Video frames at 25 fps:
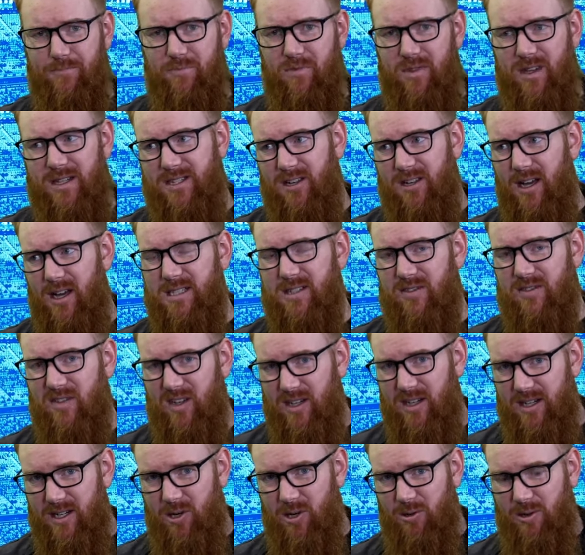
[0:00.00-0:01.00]
The Tigers have
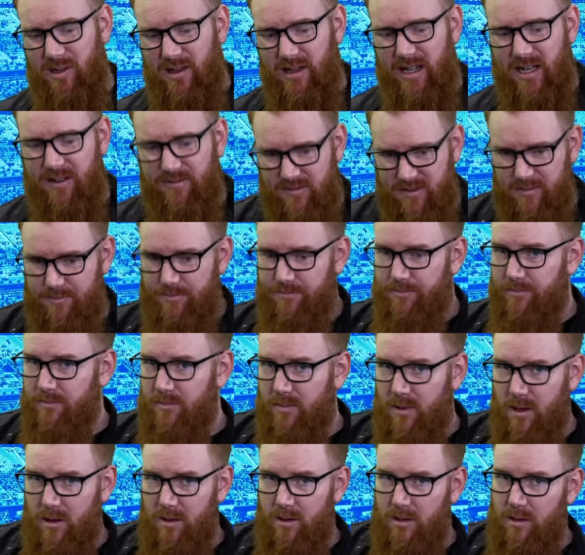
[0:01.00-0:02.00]
got no one left.
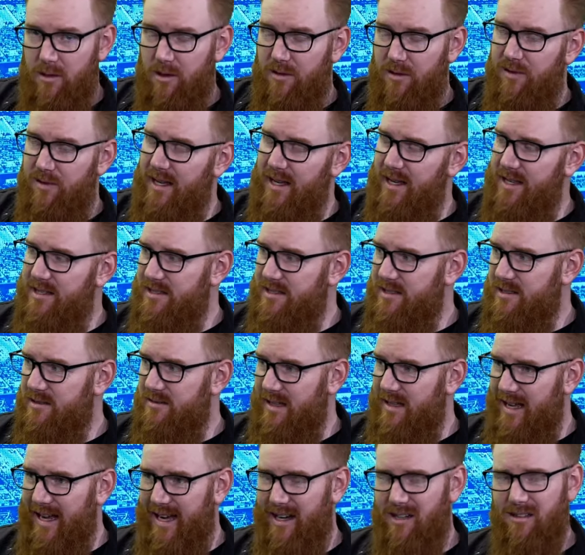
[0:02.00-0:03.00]
No. The thing is,
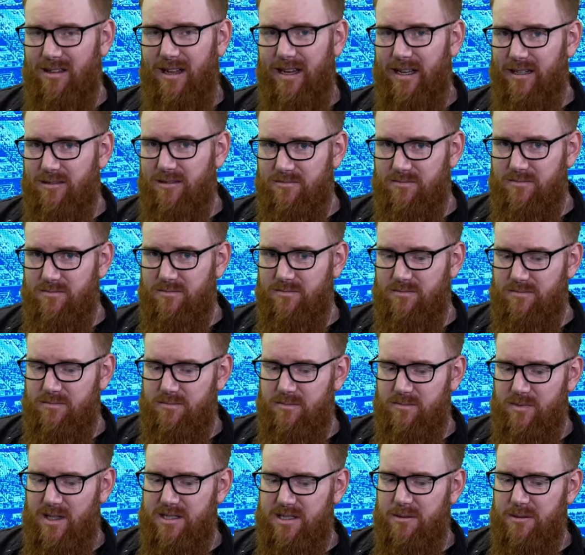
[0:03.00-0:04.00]
Adelaide.
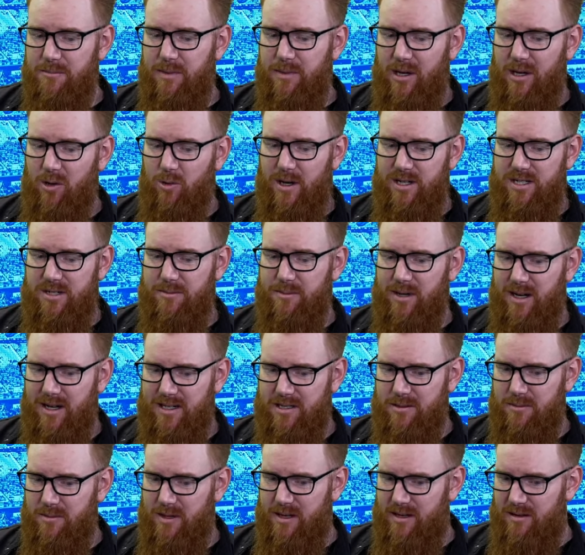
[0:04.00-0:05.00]
There's some big question
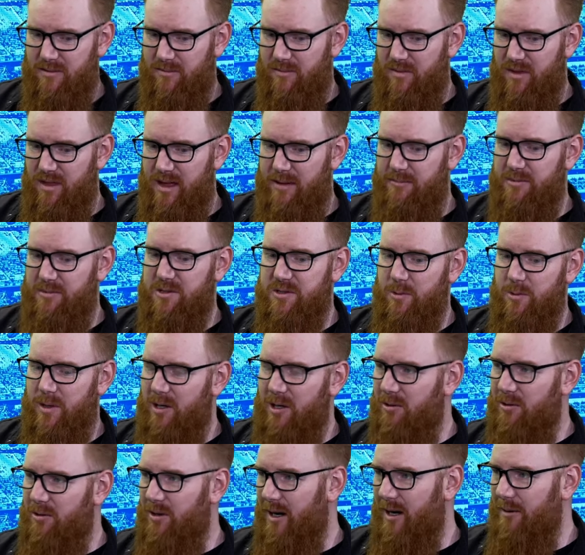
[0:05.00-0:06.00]
marks about them as
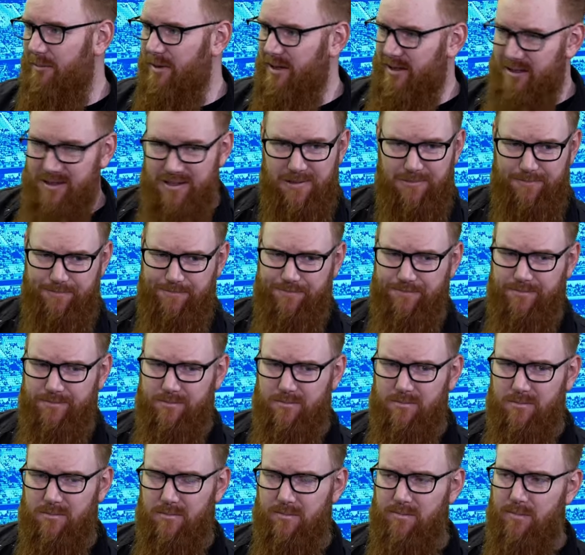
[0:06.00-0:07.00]
well, right? Because
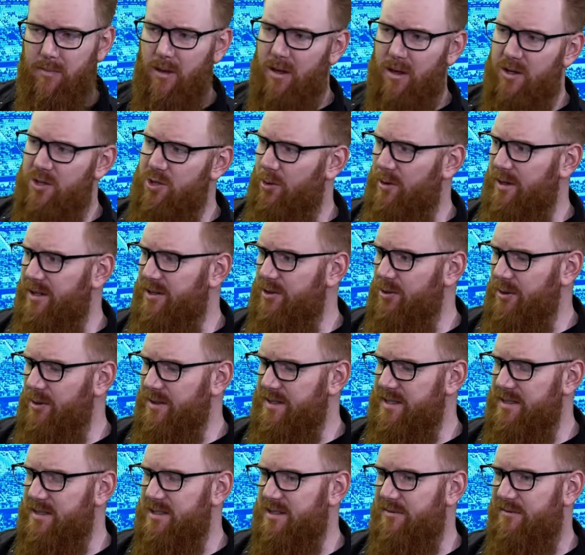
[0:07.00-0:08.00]
Jordan
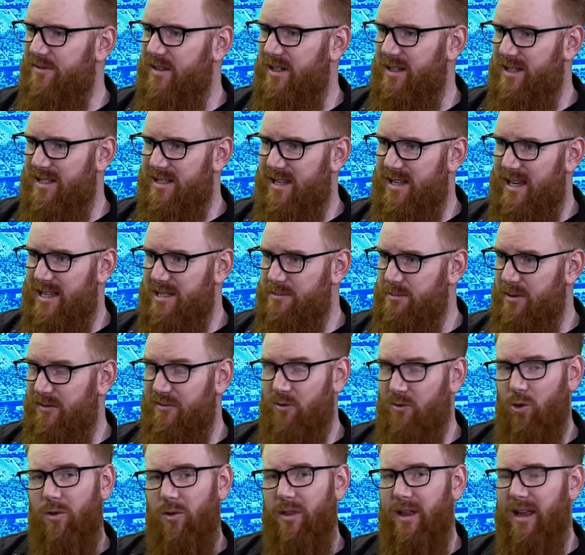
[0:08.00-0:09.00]
Dawson's a fitness test
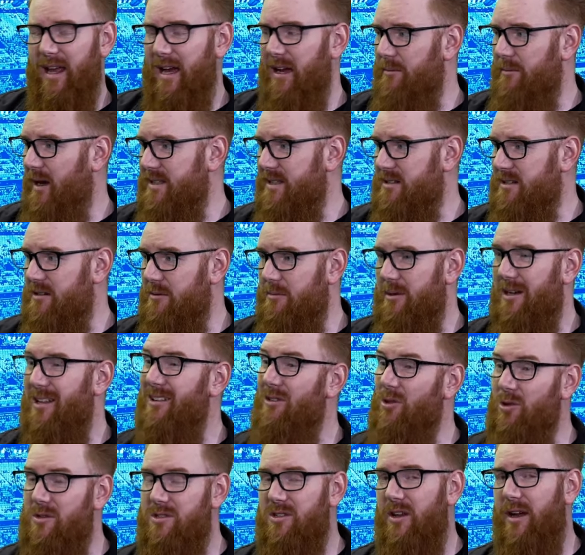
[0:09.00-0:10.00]
before the game, basically, but it
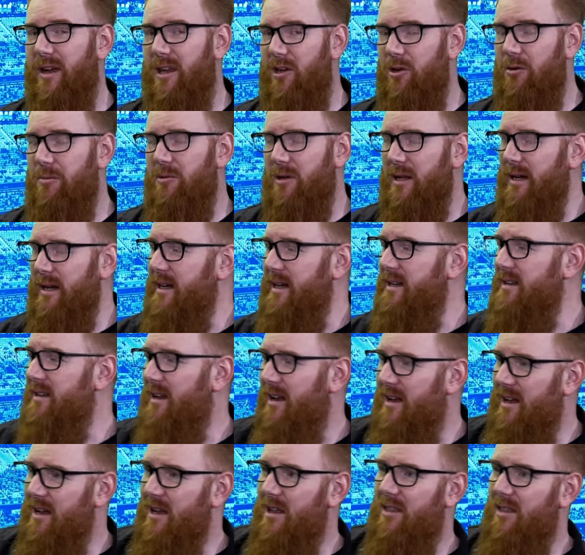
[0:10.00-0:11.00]
looks like he'll play.
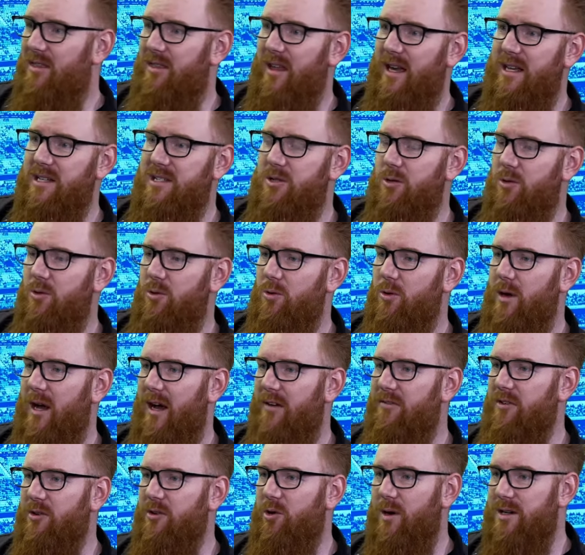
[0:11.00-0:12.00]
They do
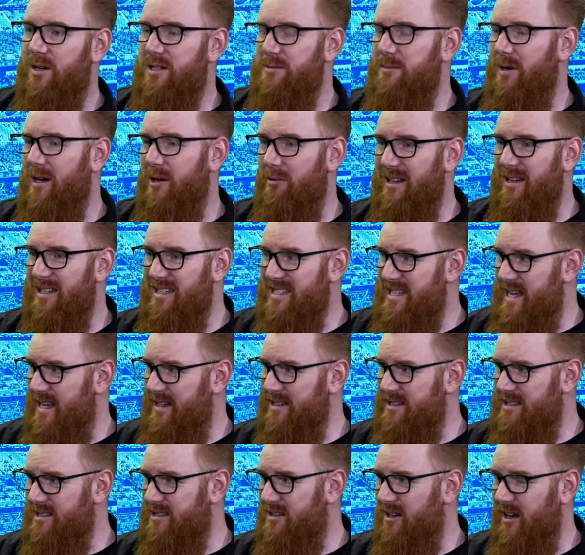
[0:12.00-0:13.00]
have a question mark around
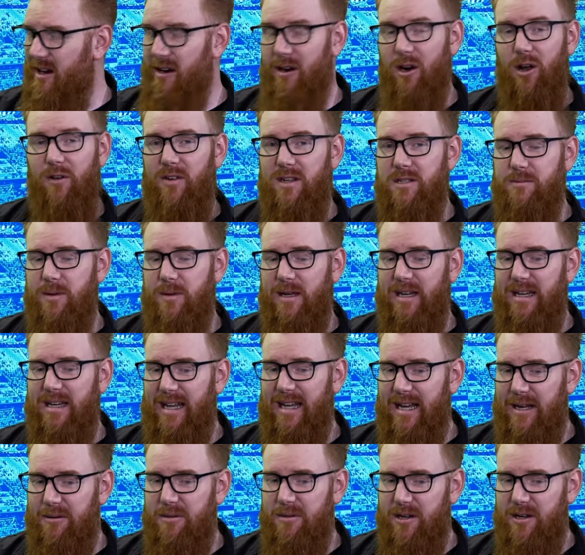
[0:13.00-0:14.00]
Tex. I don't yep. know if he's been
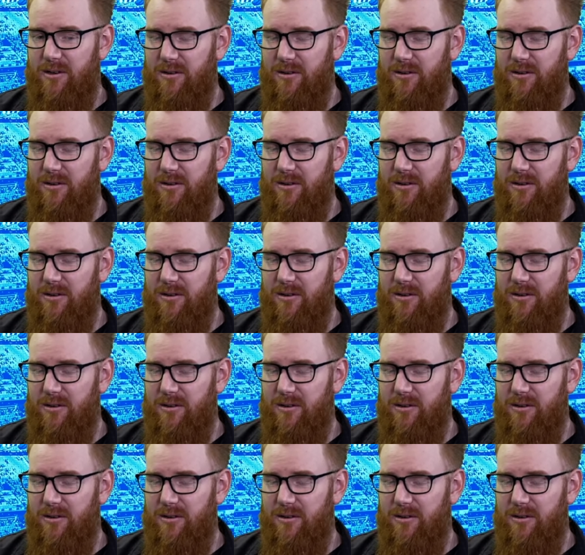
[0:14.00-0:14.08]
named yet.